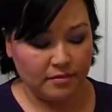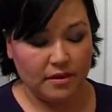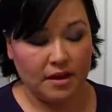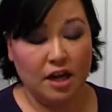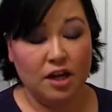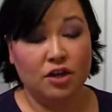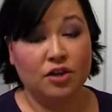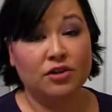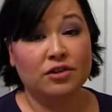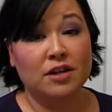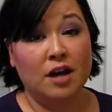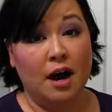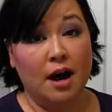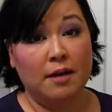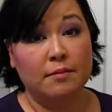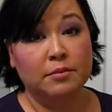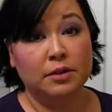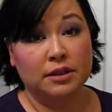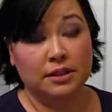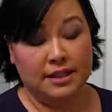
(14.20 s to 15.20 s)
I could
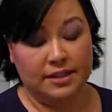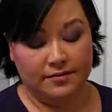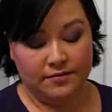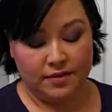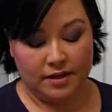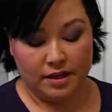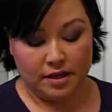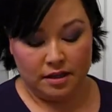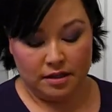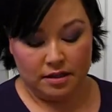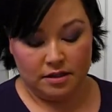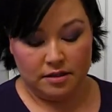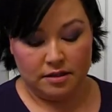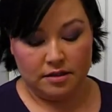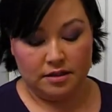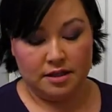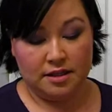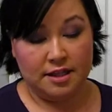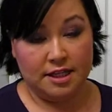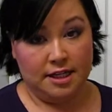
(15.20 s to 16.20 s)
not believe
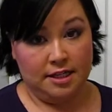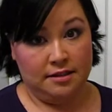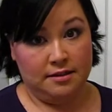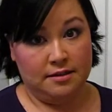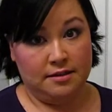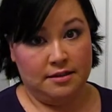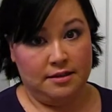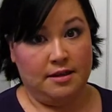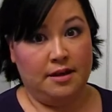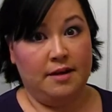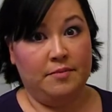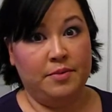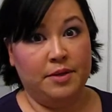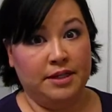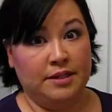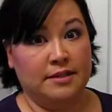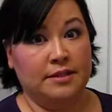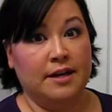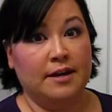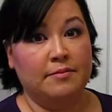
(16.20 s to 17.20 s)
the things that I
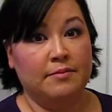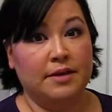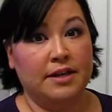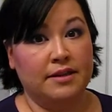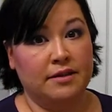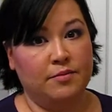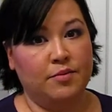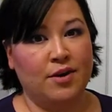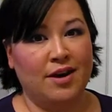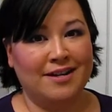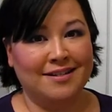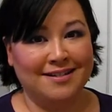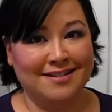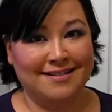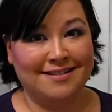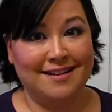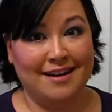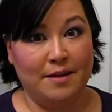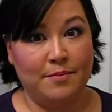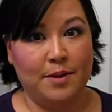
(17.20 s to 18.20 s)
picked up and the
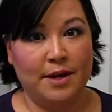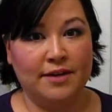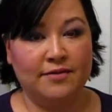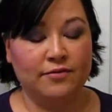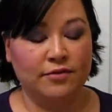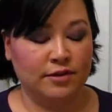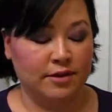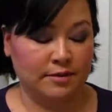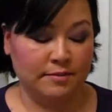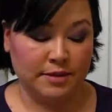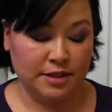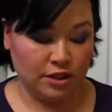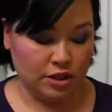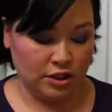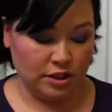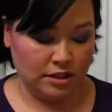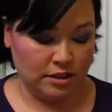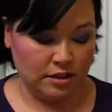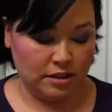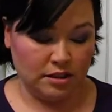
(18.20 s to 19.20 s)
prices that I paid for them.
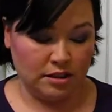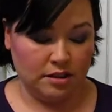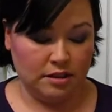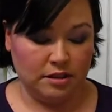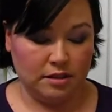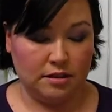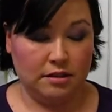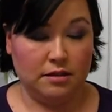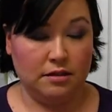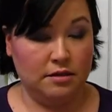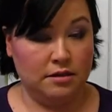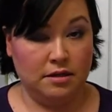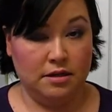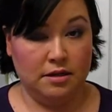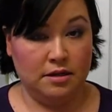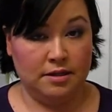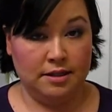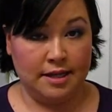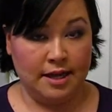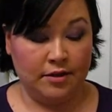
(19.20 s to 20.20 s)
It's
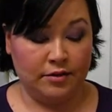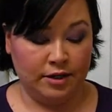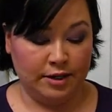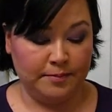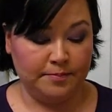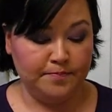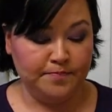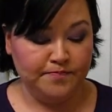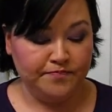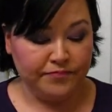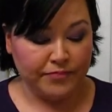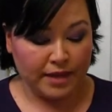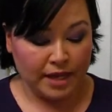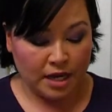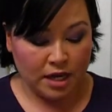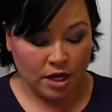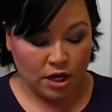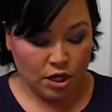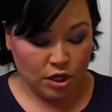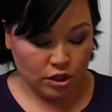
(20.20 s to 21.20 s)
astounding.
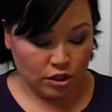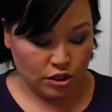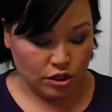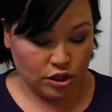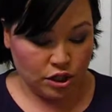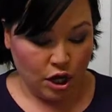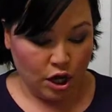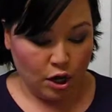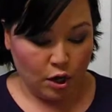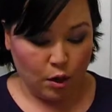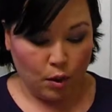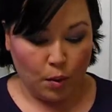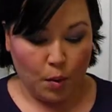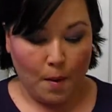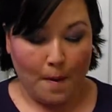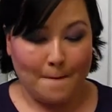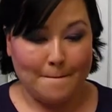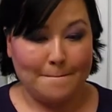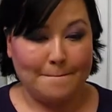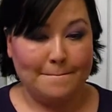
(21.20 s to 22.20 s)

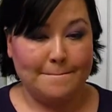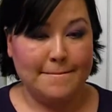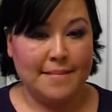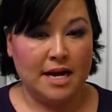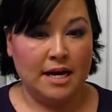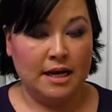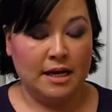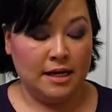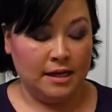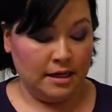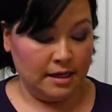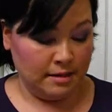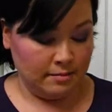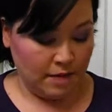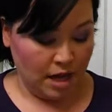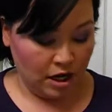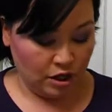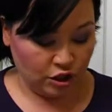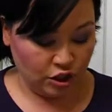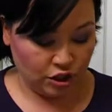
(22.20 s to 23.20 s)
So
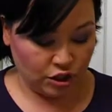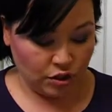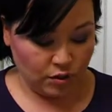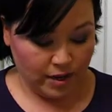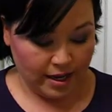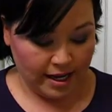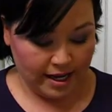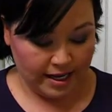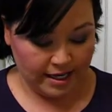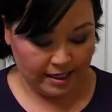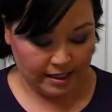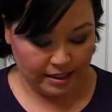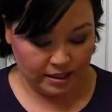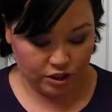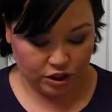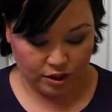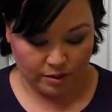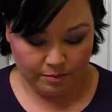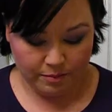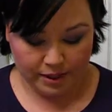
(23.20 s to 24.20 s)
I'll just go ahead and
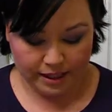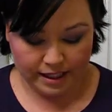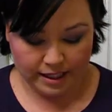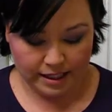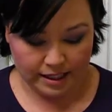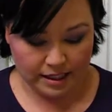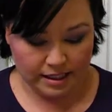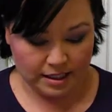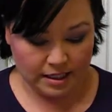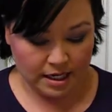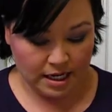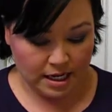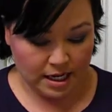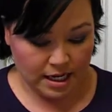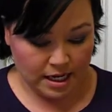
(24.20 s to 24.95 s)
jump in.